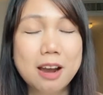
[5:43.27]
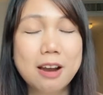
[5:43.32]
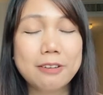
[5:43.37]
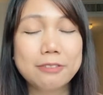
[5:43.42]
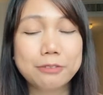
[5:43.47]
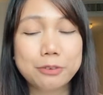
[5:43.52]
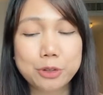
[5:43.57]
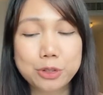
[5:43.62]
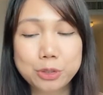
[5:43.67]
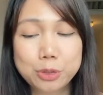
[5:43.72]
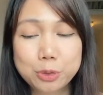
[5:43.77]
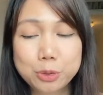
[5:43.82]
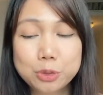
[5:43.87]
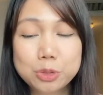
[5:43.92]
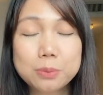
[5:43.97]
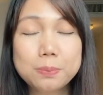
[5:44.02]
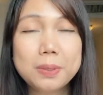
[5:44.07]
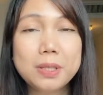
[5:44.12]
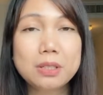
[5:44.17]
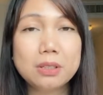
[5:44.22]
for you
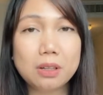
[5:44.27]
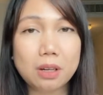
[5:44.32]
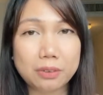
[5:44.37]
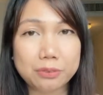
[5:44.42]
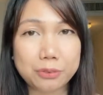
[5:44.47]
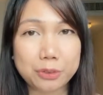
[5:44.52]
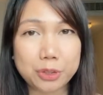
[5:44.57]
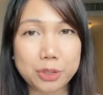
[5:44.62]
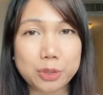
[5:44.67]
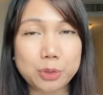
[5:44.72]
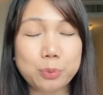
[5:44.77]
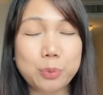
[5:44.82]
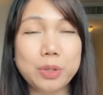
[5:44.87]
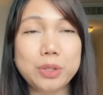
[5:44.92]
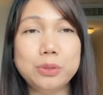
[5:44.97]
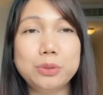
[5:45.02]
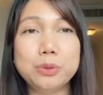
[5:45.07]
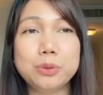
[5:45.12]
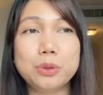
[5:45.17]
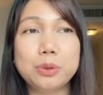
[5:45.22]
to be covered
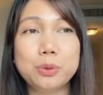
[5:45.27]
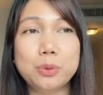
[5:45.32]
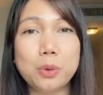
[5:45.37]
when you